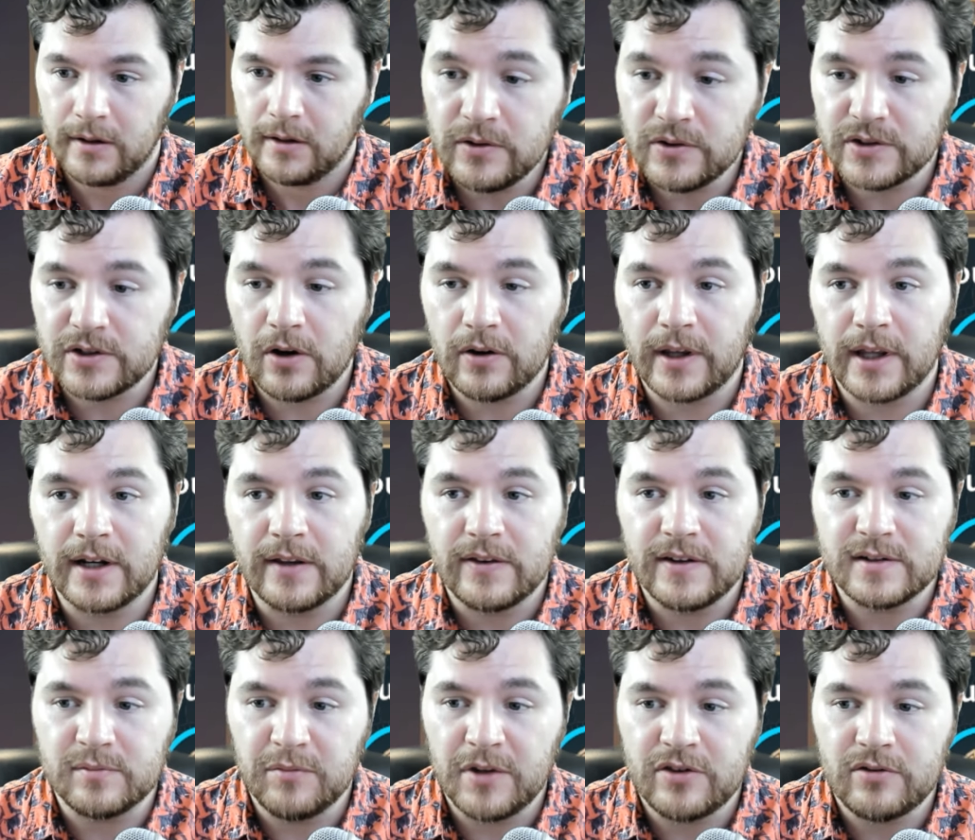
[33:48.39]
Then you start getting
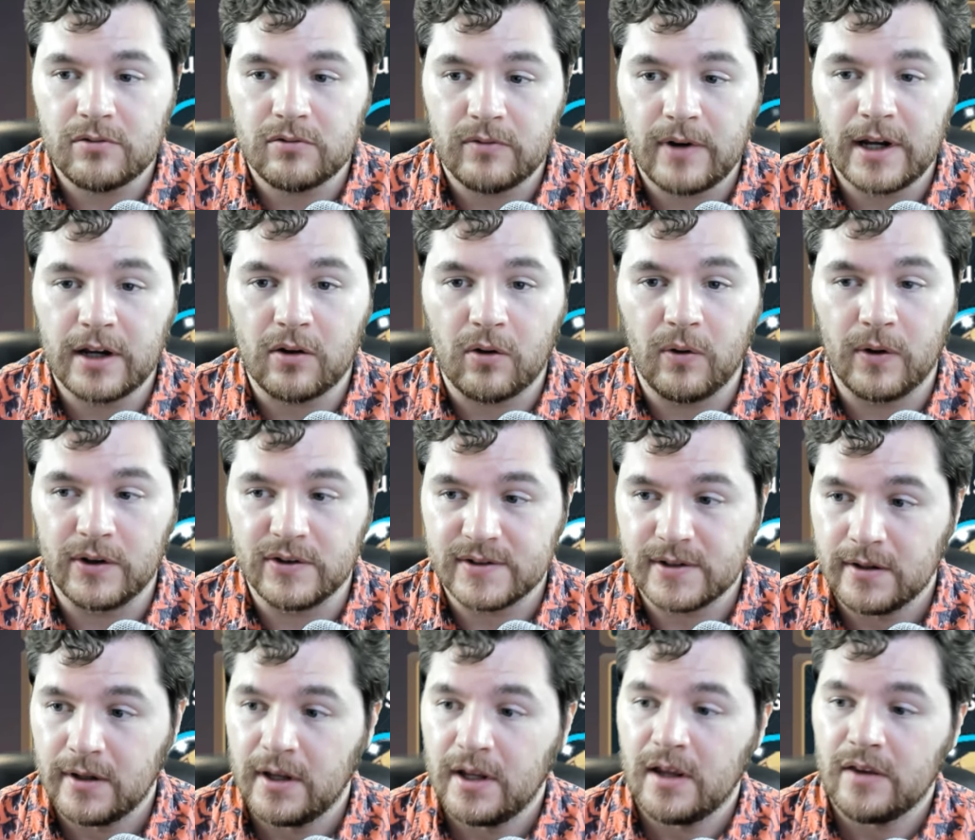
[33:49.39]
these Mithril raid
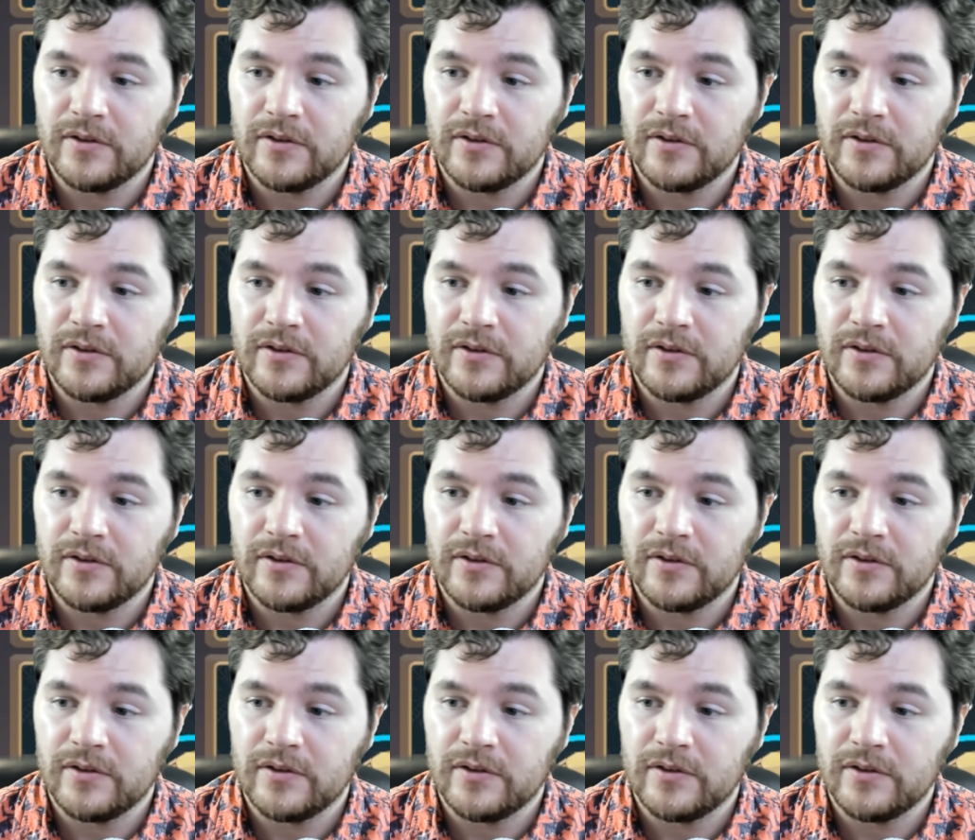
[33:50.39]
coins.